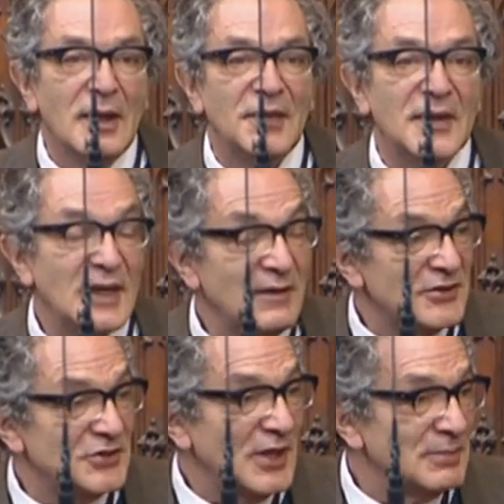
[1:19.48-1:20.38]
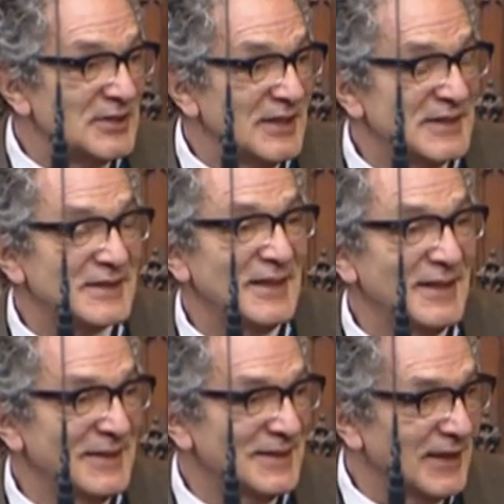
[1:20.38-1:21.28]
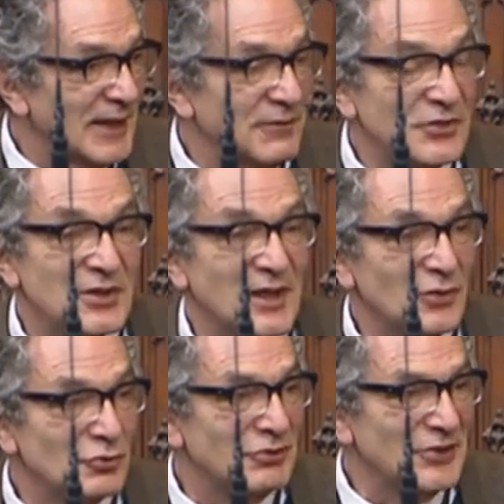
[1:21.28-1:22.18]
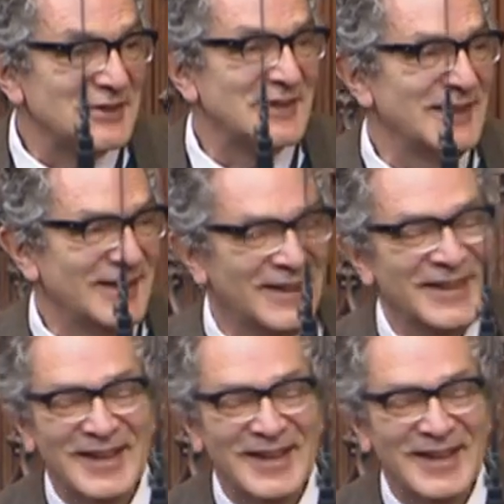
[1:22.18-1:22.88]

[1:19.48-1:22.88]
that gave us Jabotinsky, that gave us Leon Trotsky,